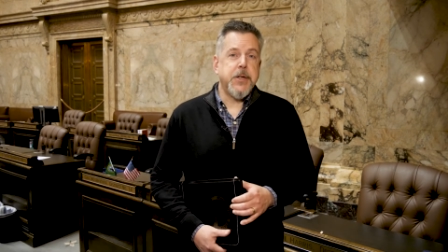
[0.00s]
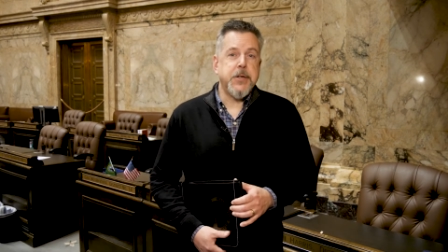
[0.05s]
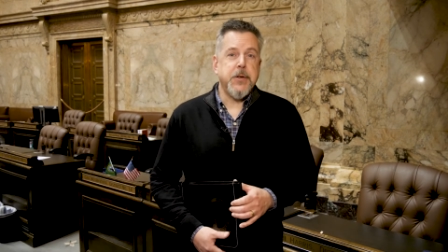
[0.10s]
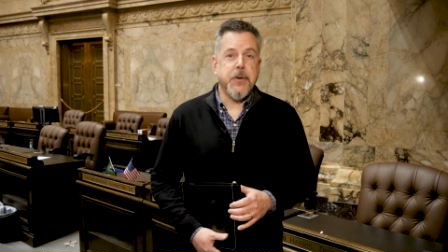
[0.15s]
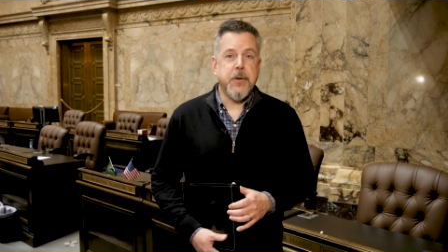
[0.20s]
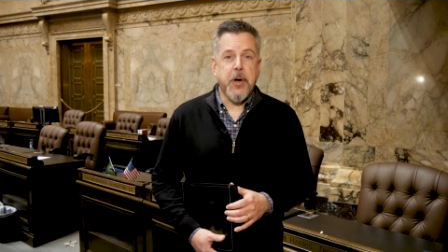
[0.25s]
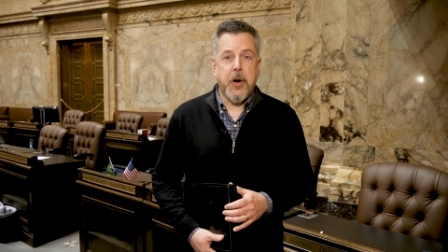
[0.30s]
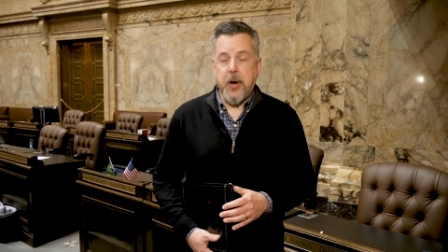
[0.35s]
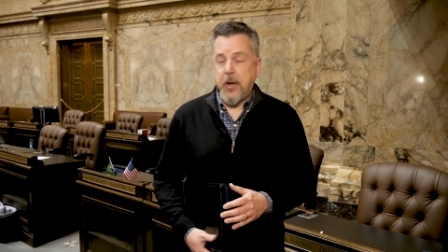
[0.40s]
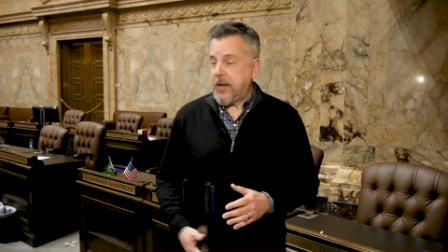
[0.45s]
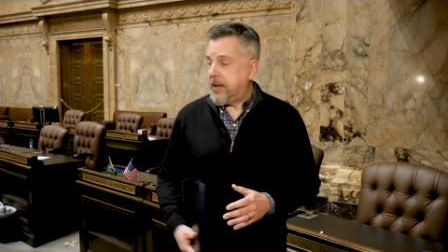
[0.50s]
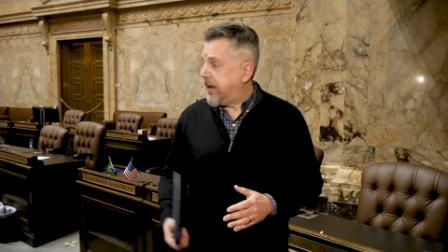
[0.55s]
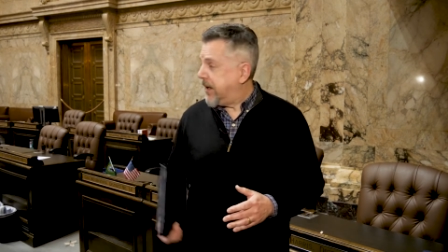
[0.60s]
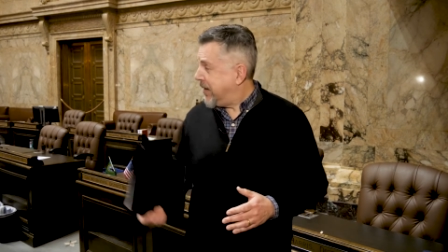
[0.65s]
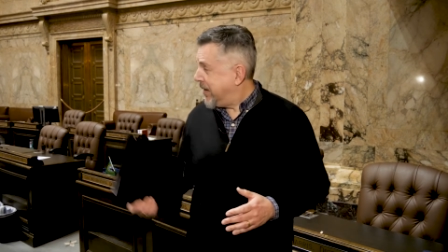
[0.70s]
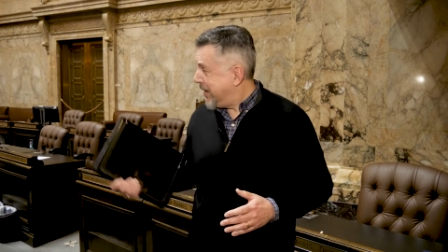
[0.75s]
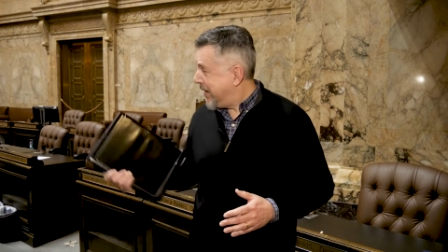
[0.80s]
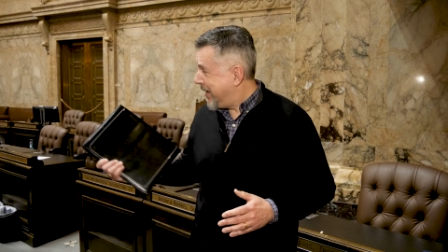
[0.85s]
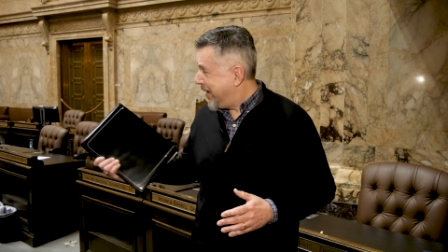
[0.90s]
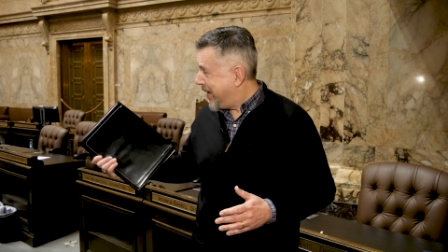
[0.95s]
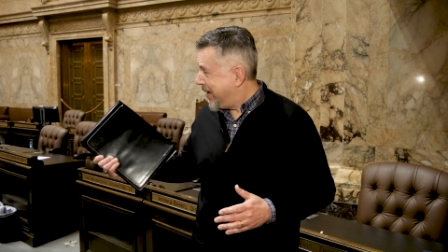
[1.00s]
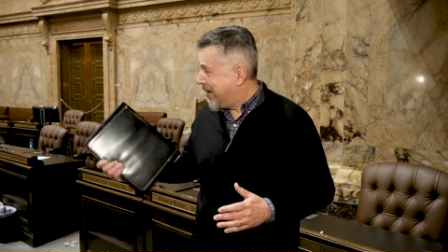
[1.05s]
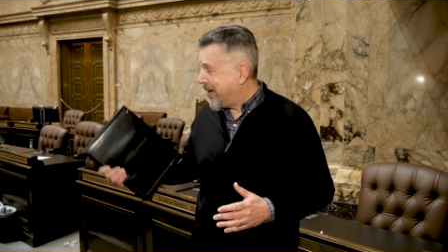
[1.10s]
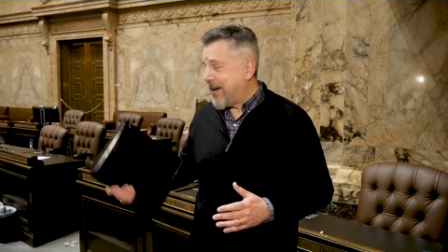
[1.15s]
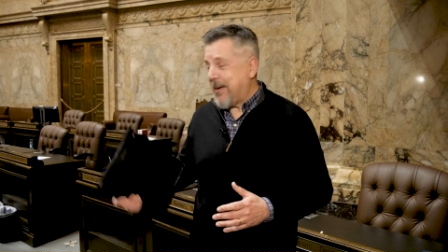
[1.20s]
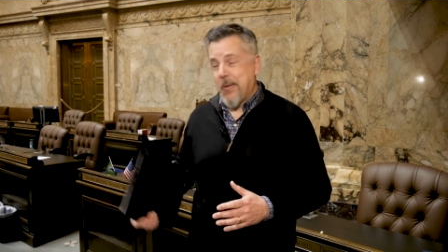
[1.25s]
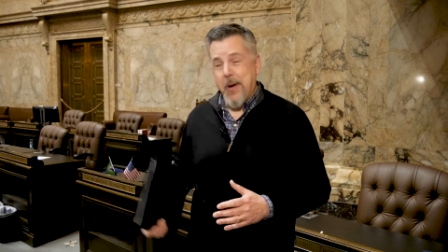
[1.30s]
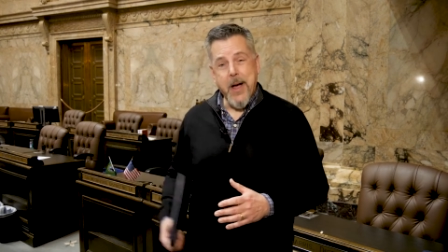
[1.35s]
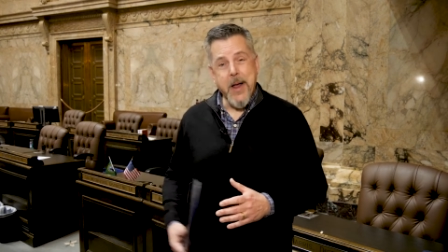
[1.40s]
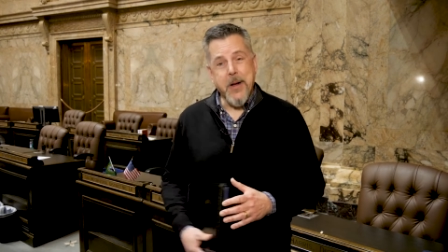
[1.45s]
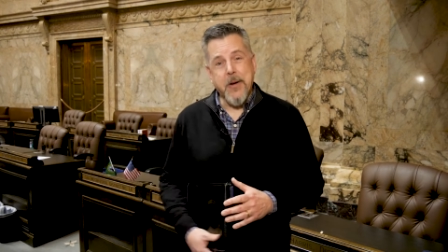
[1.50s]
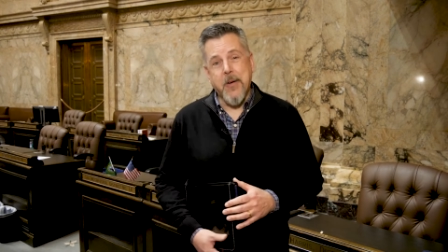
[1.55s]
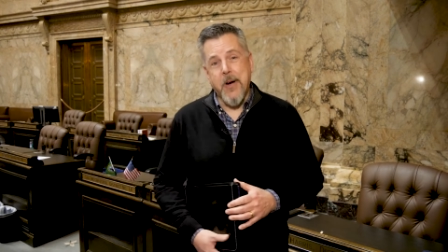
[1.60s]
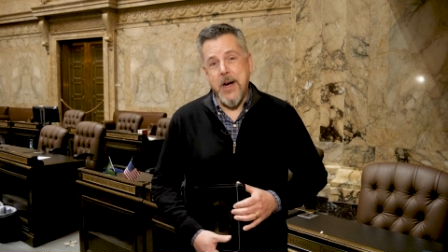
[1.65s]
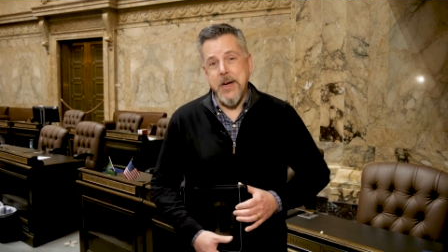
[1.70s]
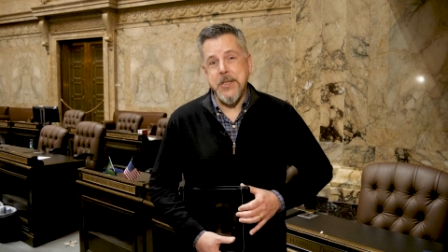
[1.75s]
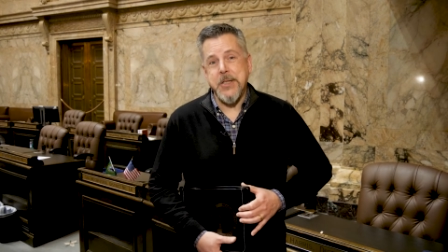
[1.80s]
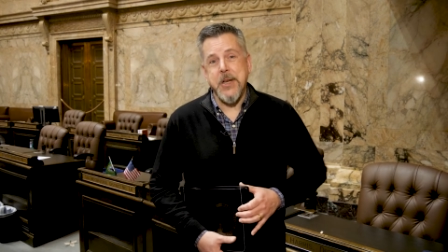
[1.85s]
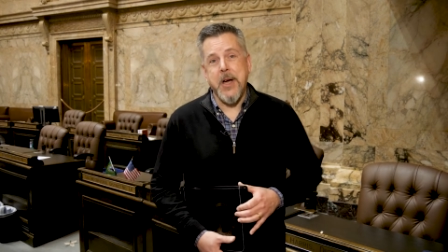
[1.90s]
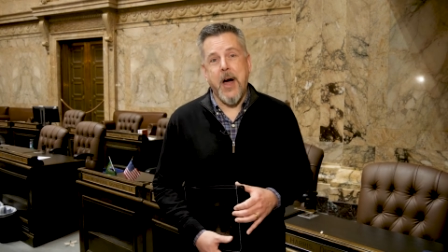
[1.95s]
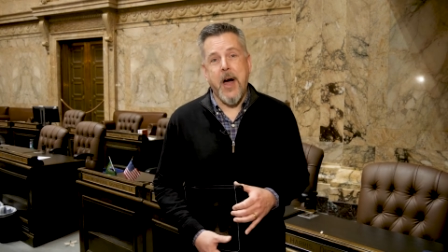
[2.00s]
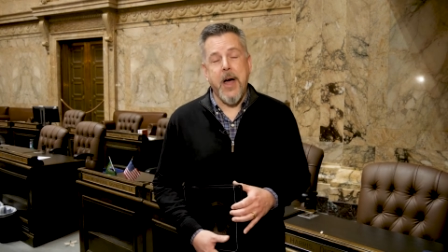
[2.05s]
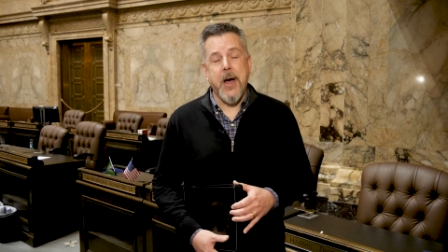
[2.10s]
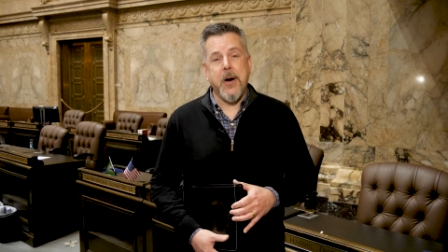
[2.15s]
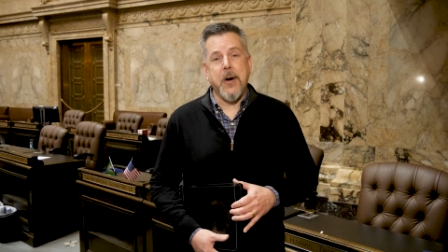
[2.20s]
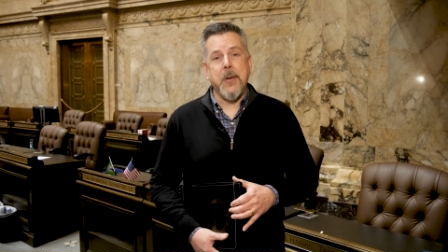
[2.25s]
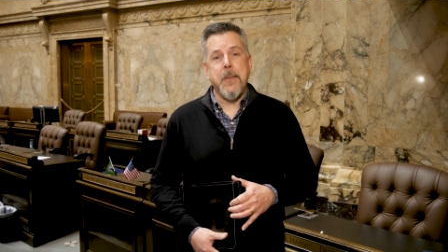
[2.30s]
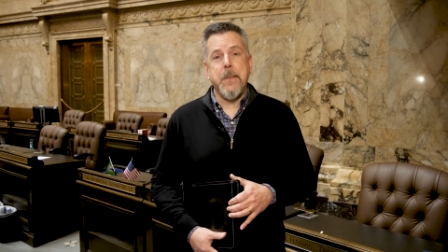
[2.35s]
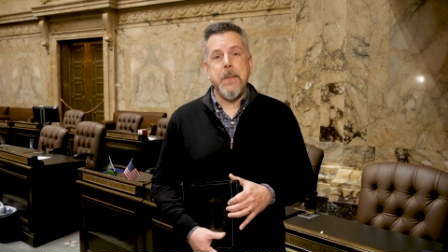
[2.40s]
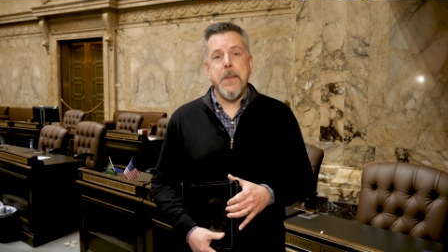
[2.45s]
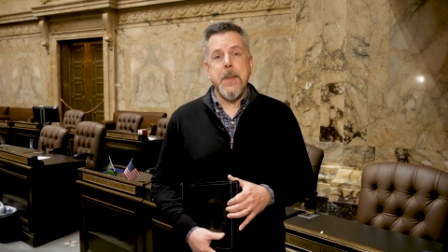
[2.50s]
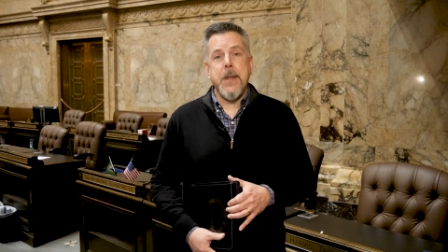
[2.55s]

to your colleague literally right across the aisle,